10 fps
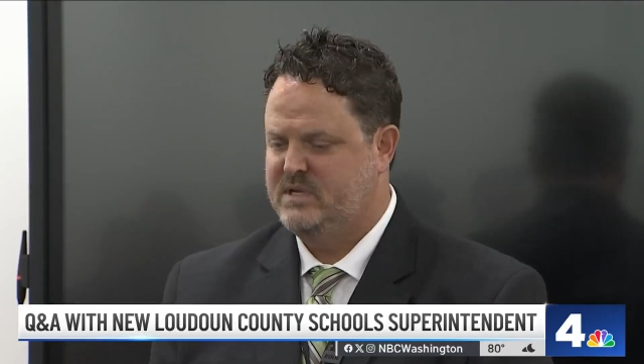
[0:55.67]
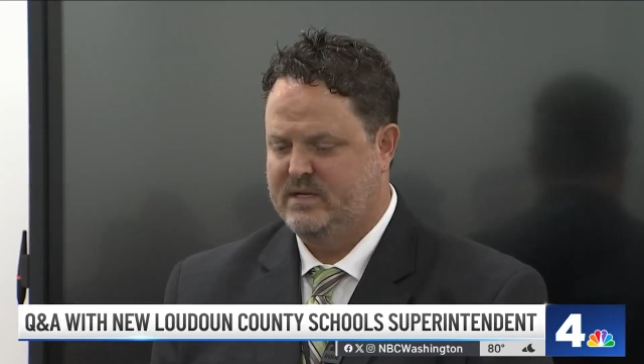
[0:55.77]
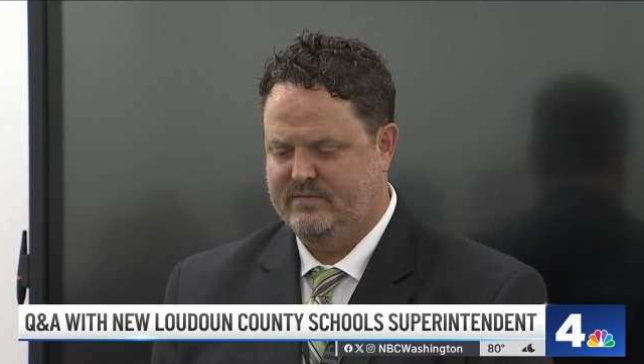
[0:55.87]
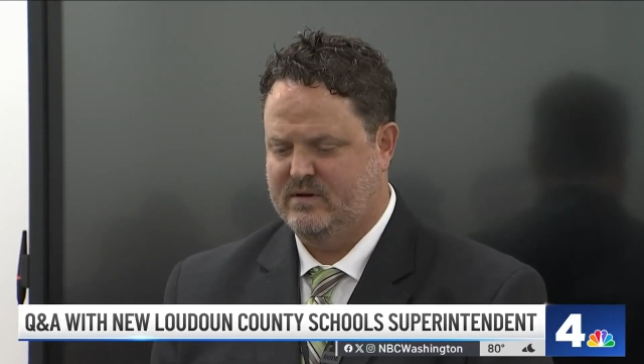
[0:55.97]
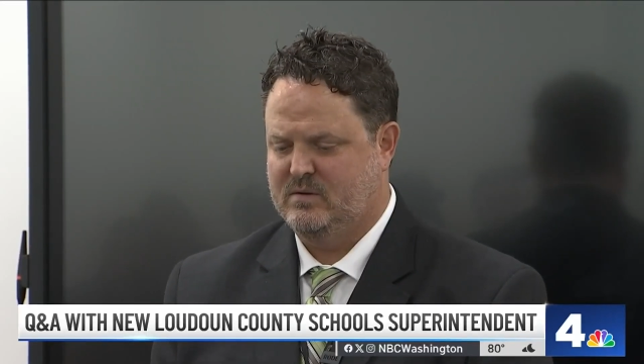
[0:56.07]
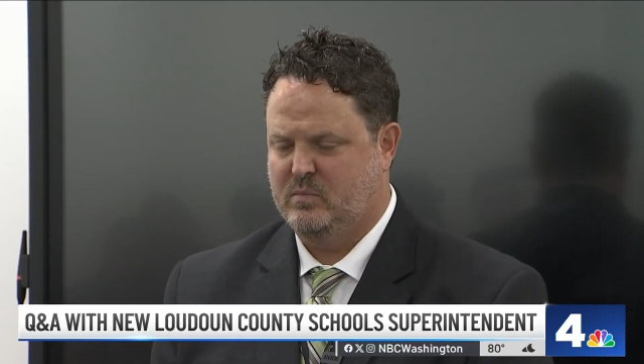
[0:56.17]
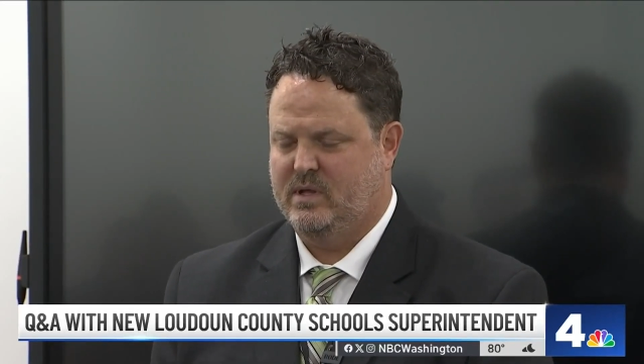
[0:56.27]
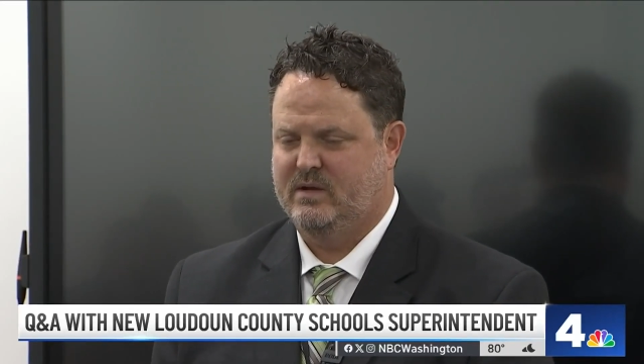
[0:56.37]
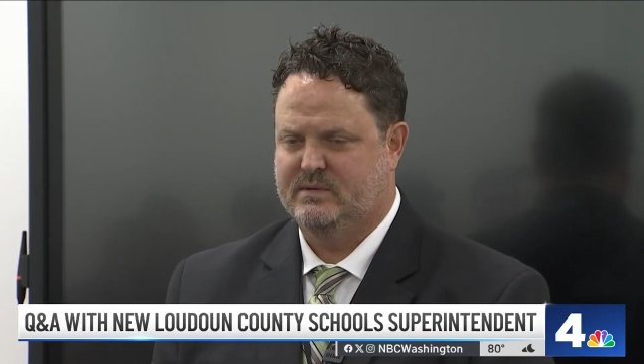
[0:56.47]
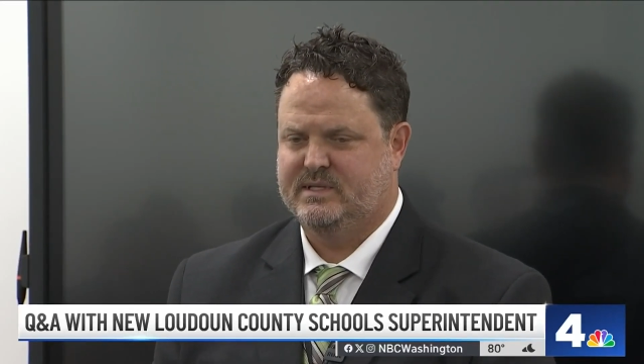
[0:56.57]
And if they're
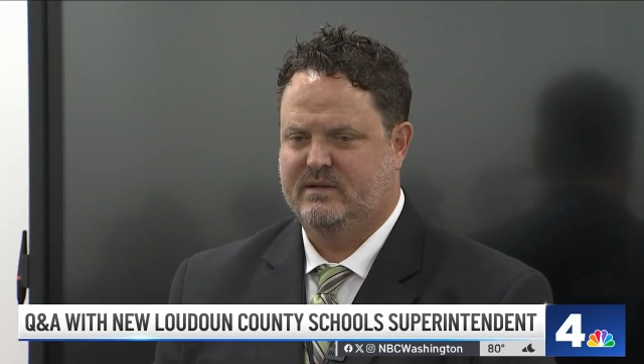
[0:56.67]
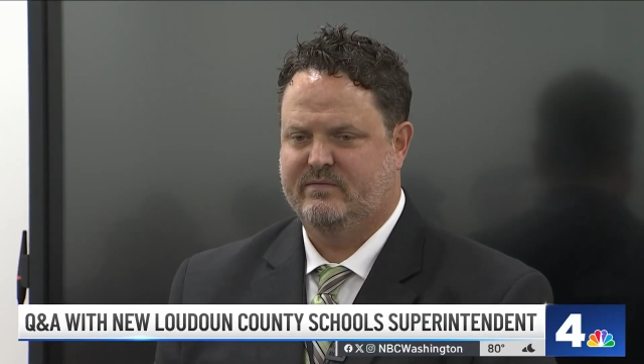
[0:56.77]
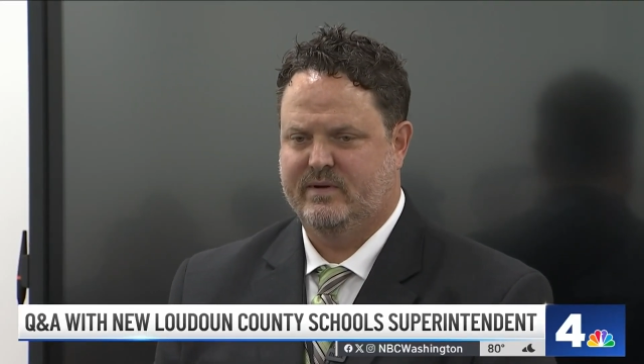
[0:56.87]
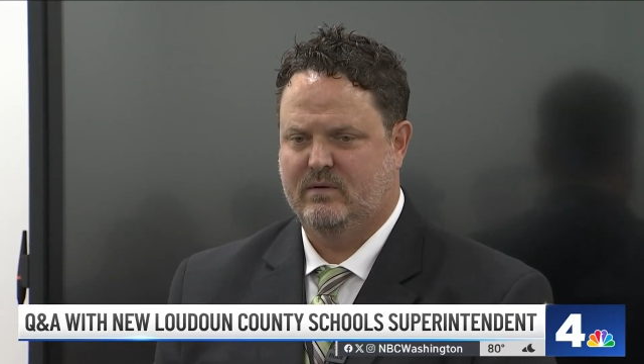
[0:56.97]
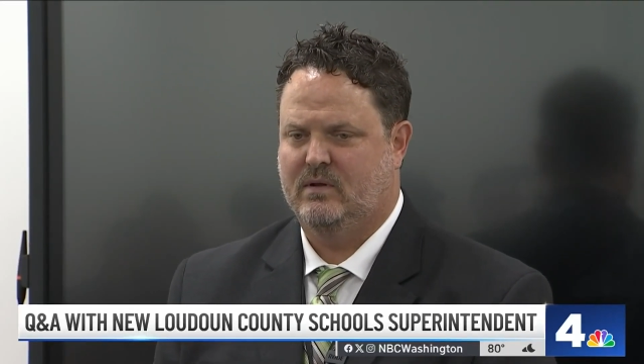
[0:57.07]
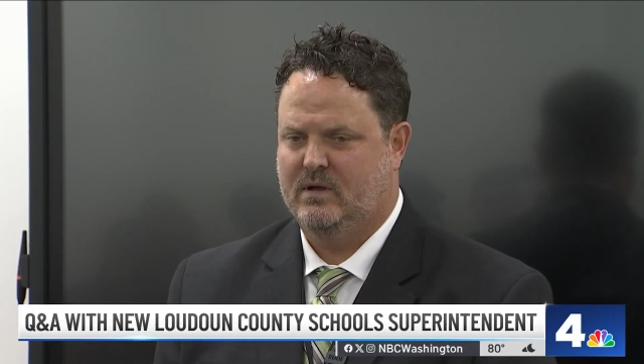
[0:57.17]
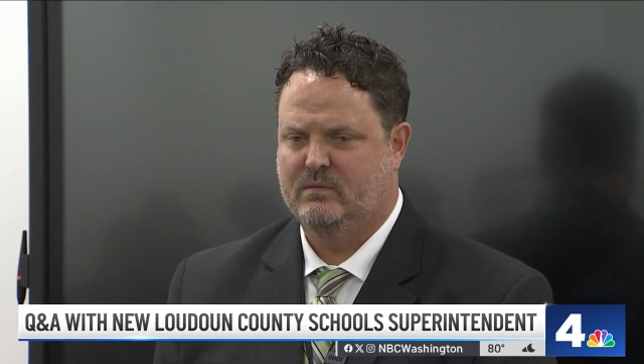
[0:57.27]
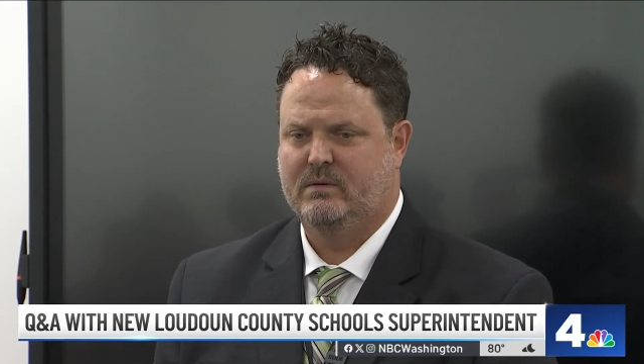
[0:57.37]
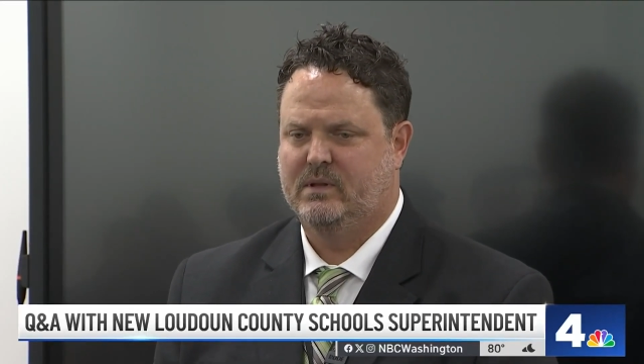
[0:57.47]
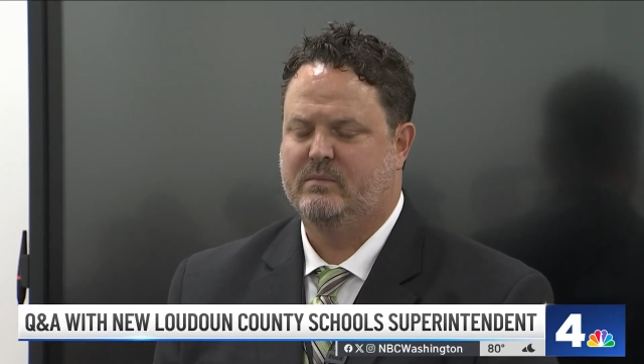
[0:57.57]
compliant with state and federal law,
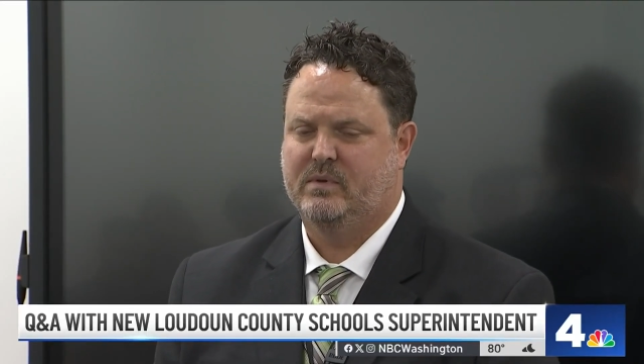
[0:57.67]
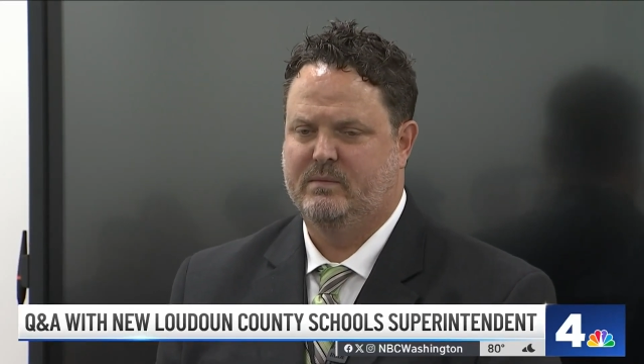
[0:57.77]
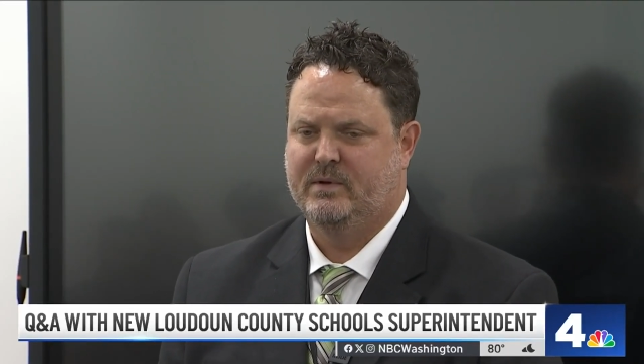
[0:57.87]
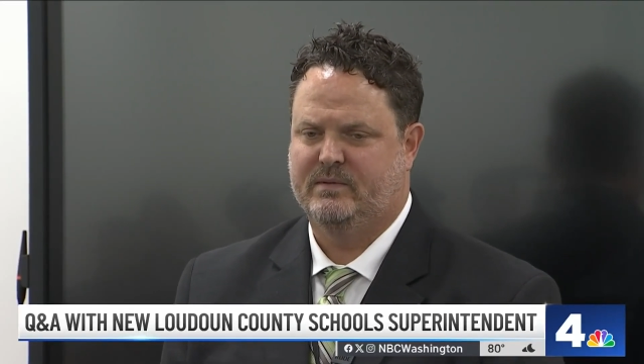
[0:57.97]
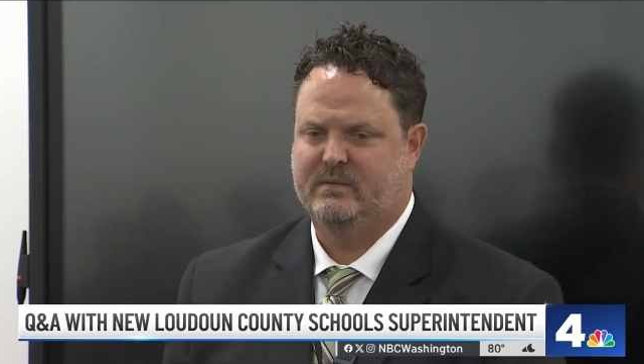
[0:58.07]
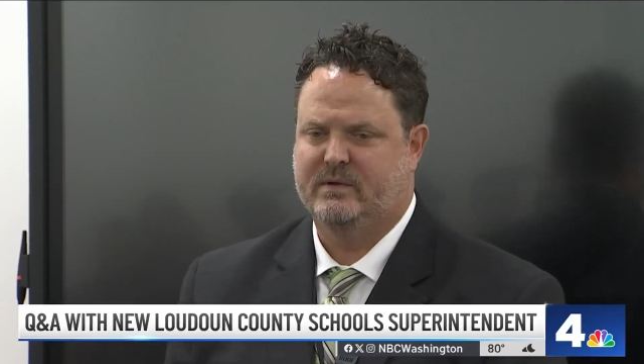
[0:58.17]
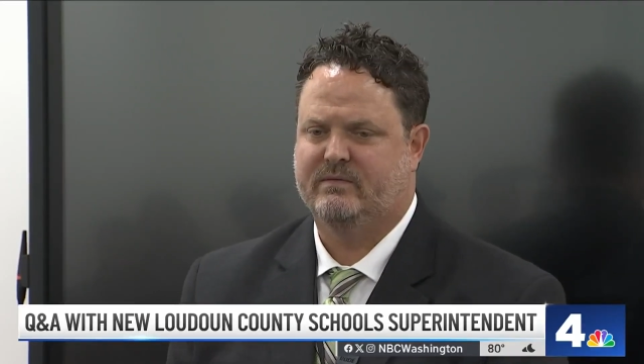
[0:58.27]
we will implement them.